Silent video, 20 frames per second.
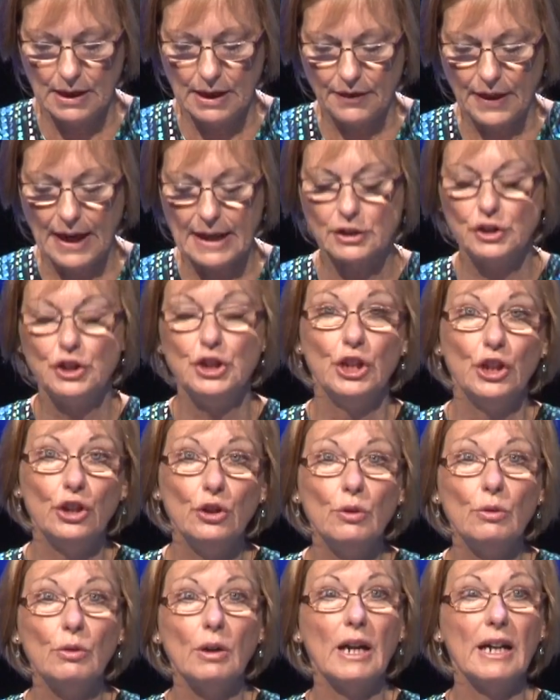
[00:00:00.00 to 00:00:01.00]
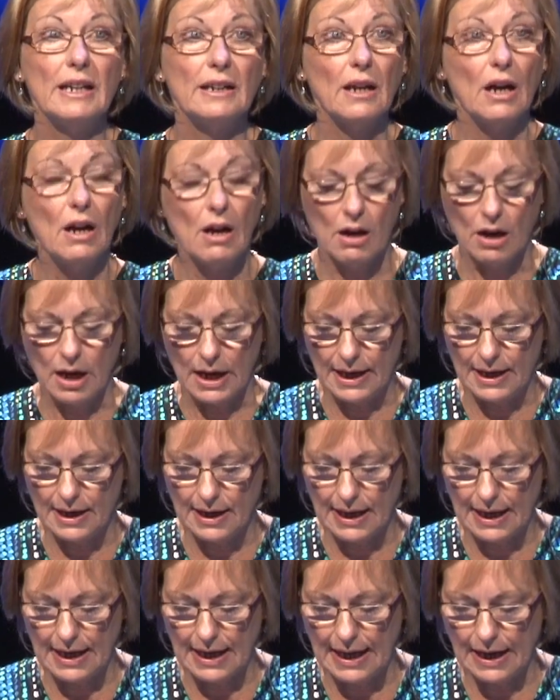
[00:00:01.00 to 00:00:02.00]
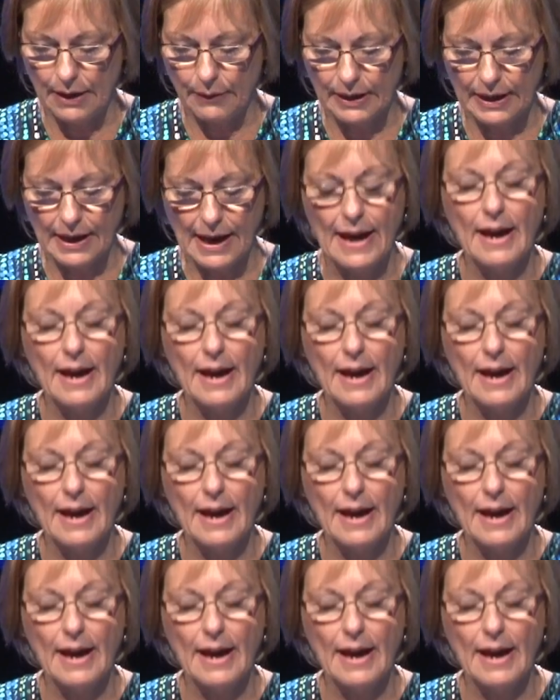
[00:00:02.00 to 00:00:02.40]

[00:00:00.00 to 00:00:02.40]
That's you and I allowing